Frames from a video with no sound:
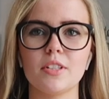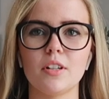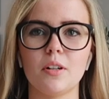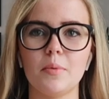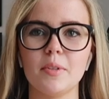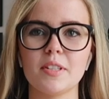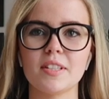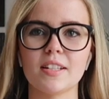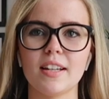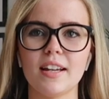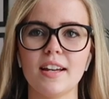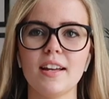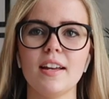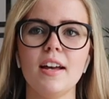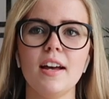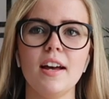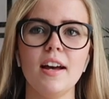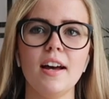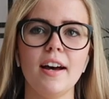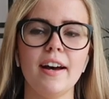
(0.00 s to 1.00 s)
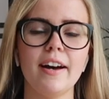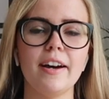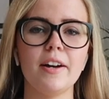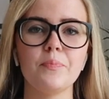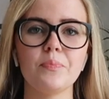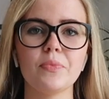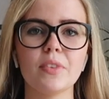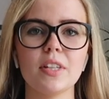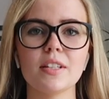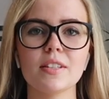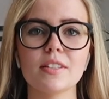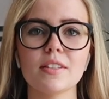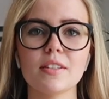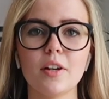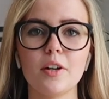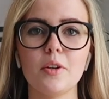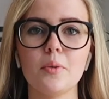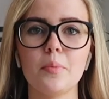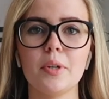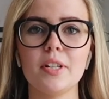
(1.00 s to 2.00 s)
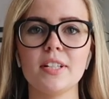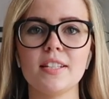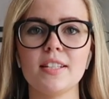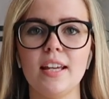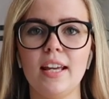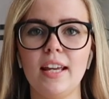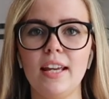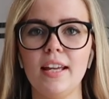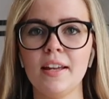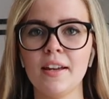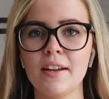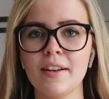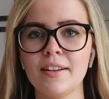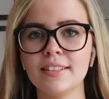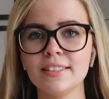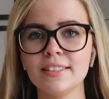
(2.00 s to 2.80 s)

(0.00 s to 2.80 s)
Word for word: top, isn't it? Um, it's so pretty